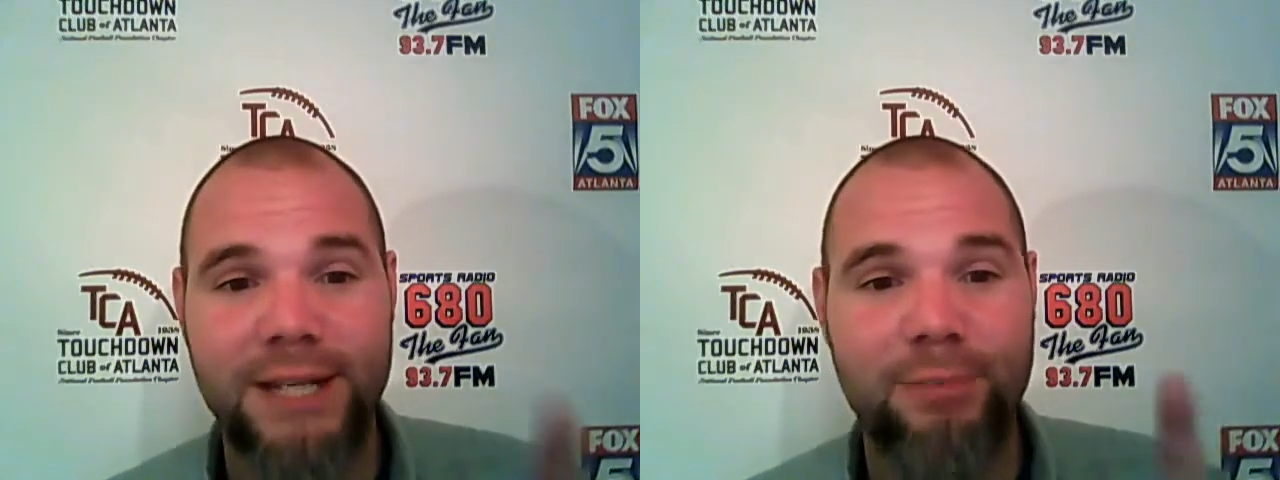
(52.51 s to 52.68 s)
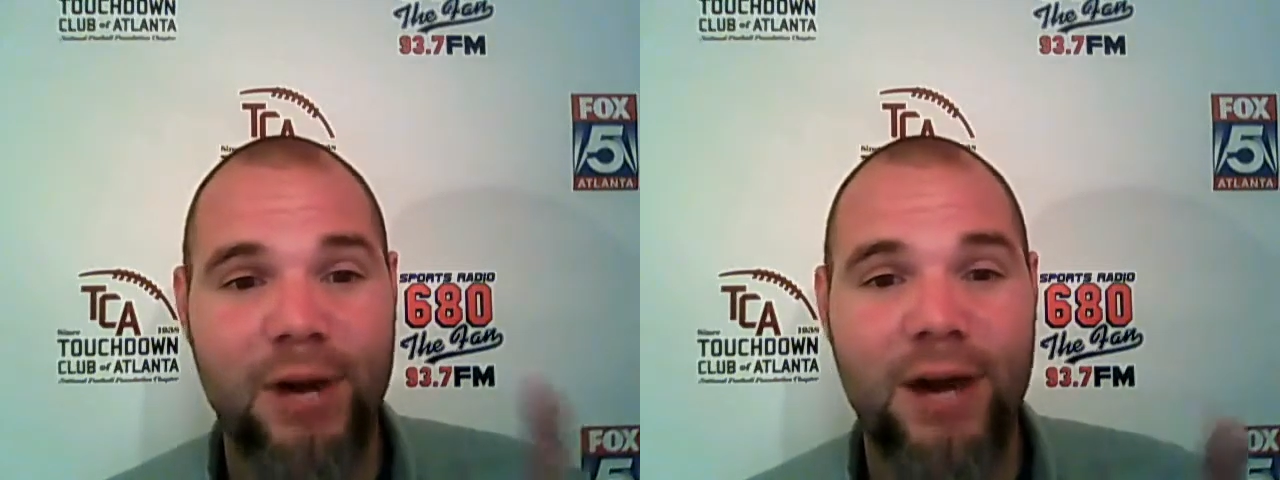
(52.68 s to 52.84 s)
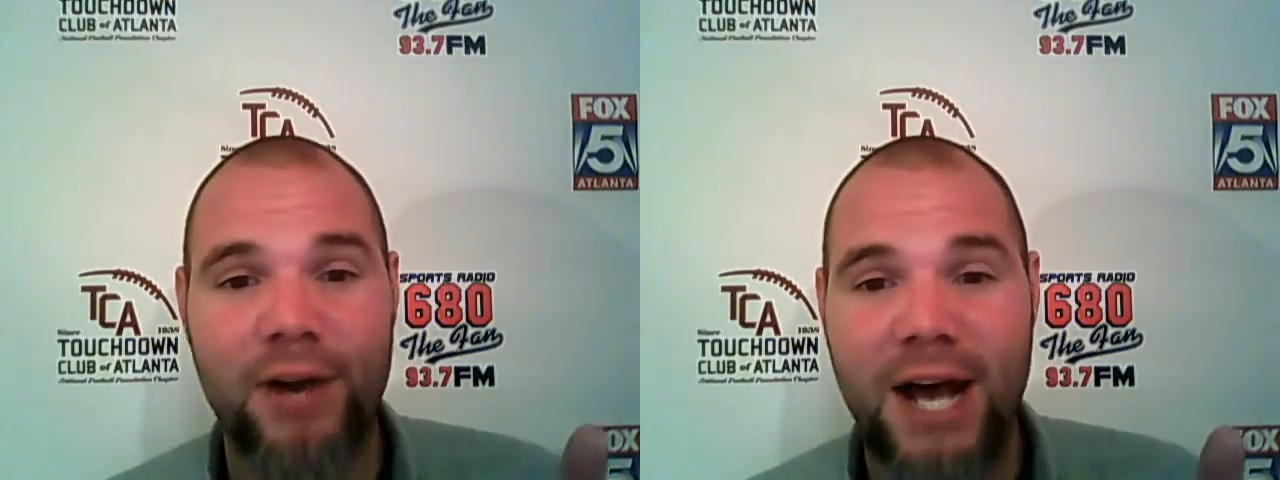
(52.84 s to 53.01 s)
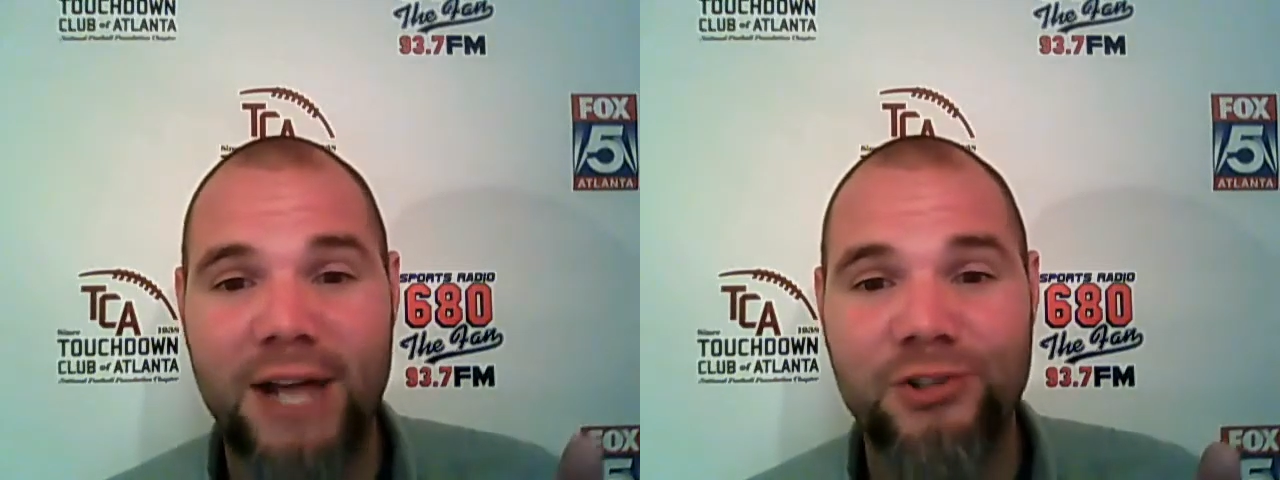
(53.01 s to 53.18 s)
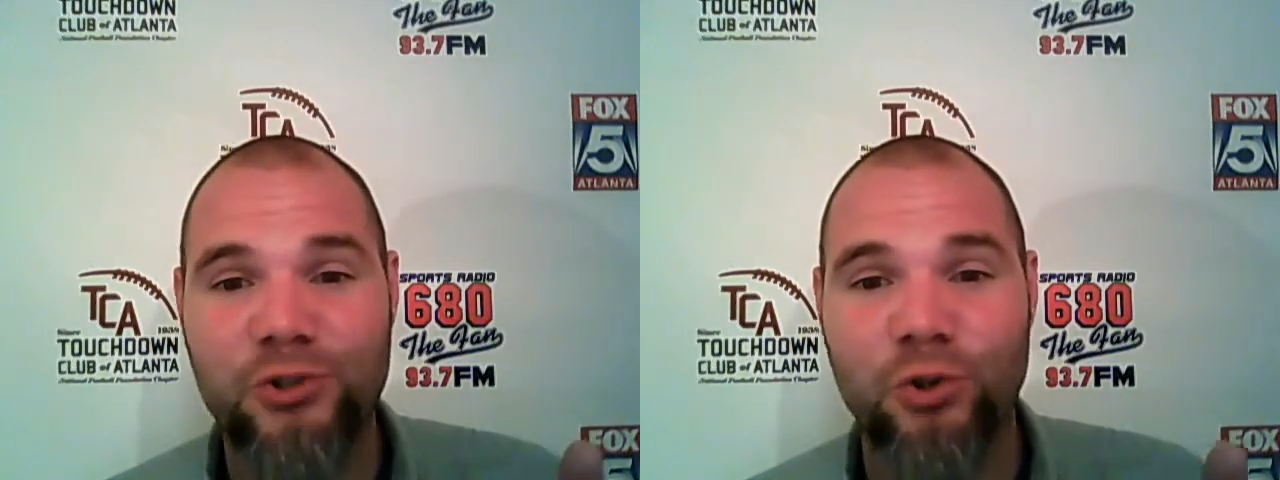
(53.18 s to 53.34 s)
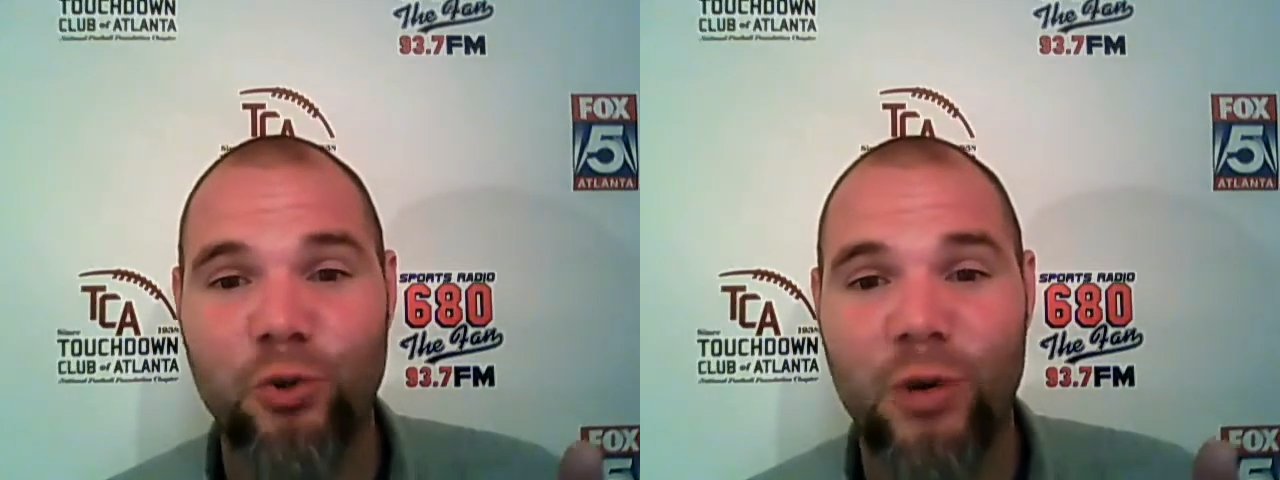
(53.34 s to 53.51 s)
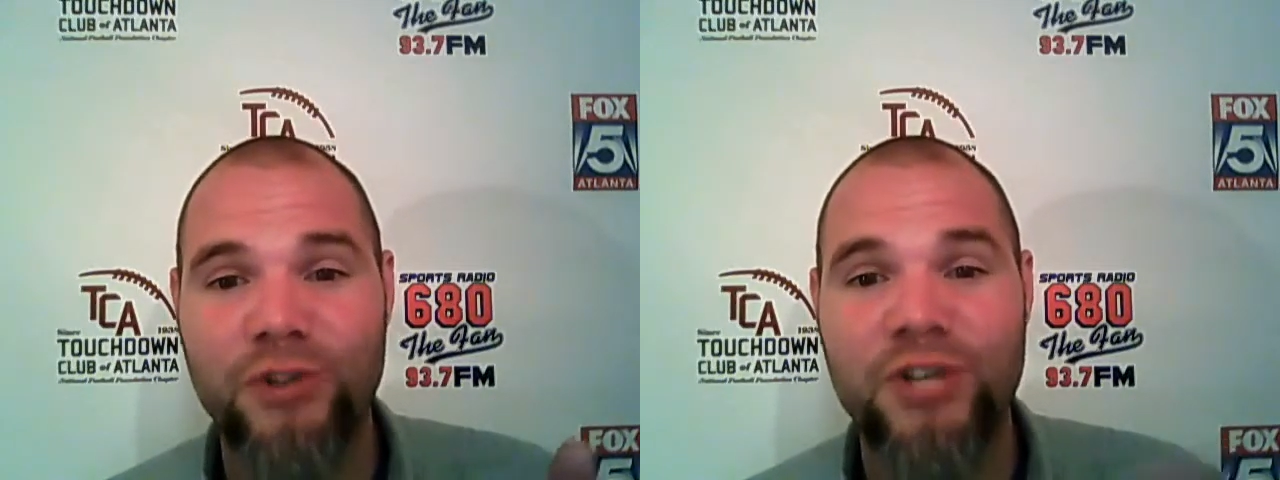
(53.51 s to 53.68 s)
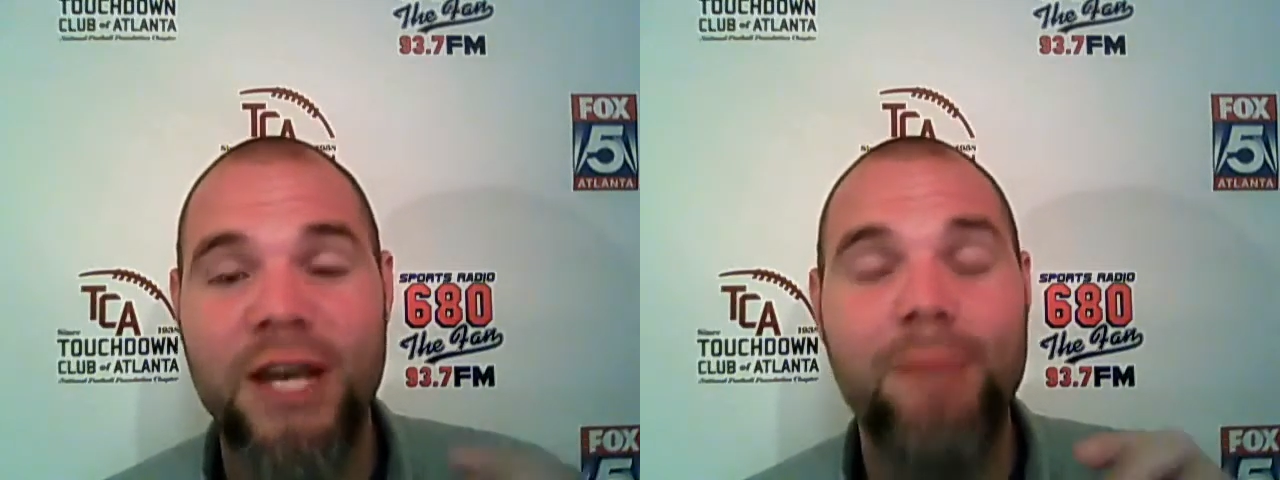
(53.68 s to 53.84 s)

Brown High School was